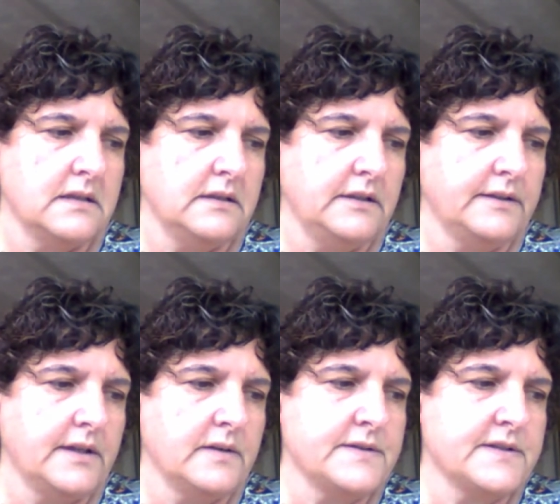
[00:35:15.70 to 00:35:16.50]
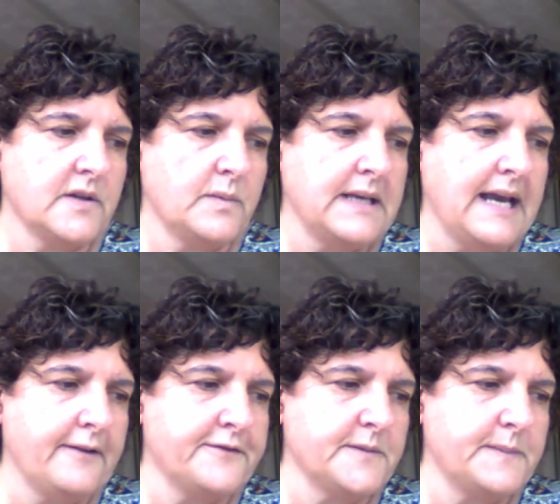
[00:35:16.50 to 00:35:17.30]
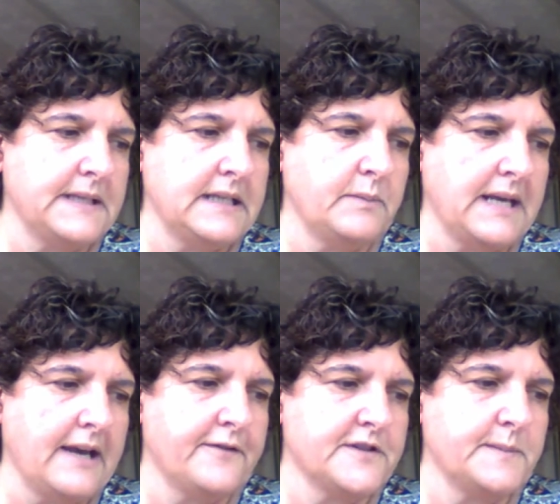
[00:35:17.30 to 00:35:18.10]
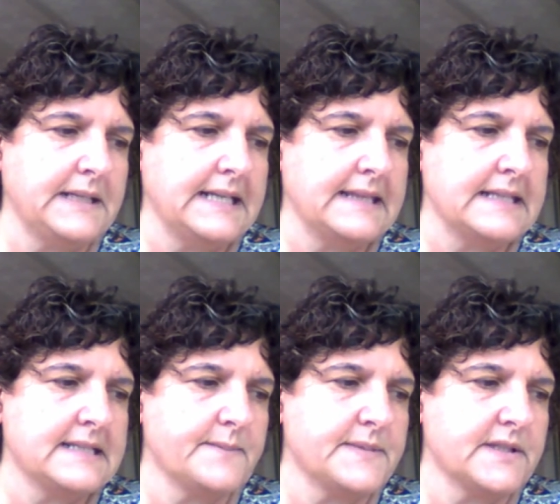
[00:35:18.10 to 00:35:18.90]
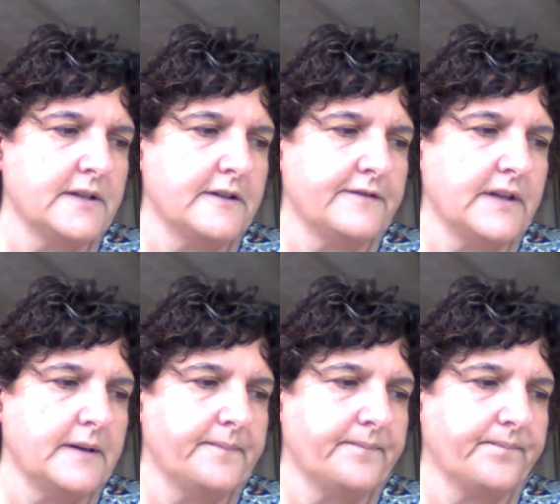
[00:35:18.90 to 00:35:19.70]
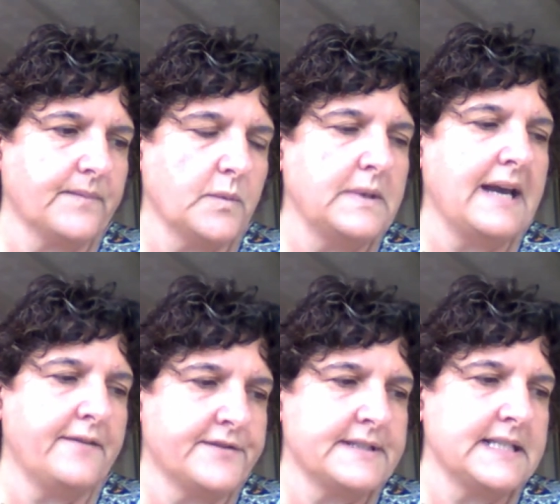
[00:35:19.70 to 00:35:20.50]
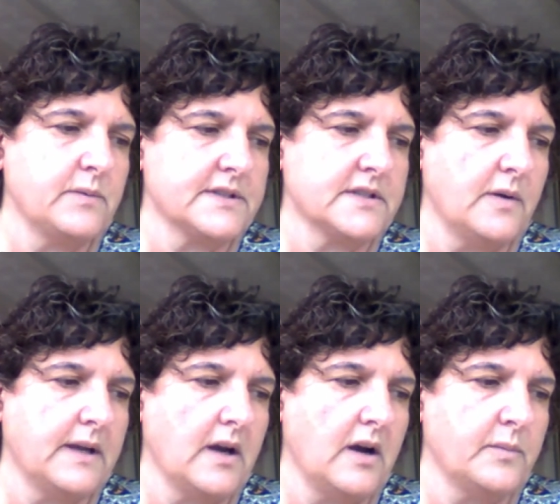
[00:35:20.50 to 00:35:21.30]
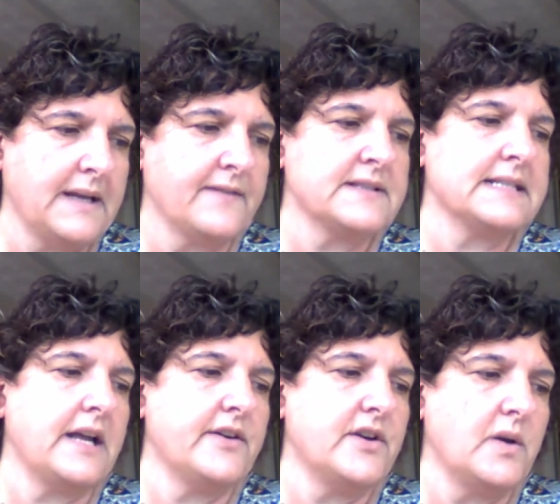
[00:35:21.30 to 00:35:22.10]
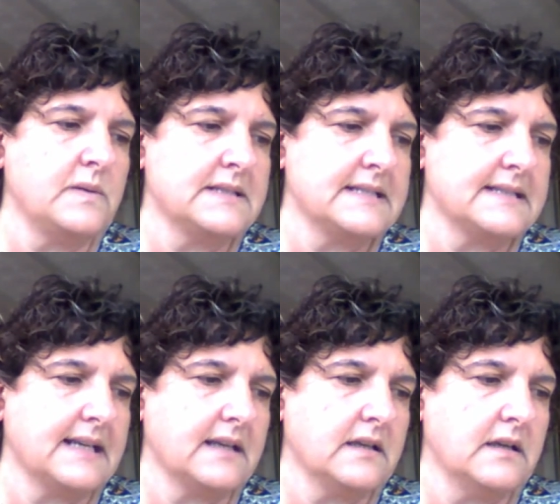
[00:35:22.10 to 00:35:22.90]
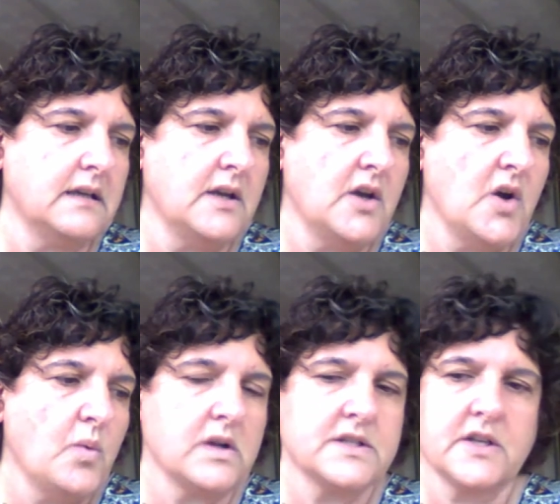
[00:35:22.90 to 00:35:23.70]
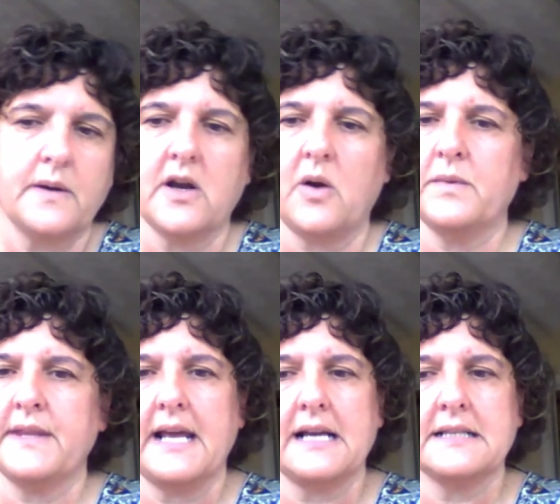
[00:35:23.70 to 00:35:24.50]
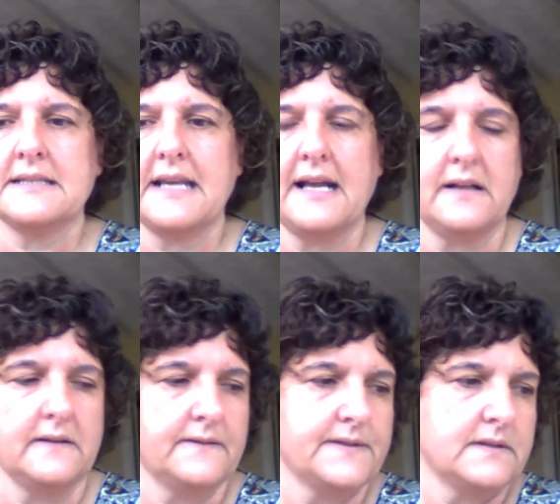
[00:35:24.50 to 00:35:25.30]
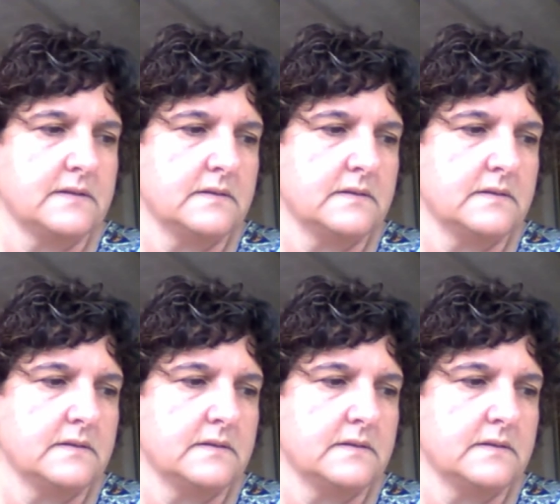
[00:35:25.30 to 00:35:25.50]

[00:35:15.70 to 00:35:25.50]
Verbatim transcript: You know, so we have to be we have to be in this observer. We have to see what's going on. We have to start noticing what's going on within ourselves.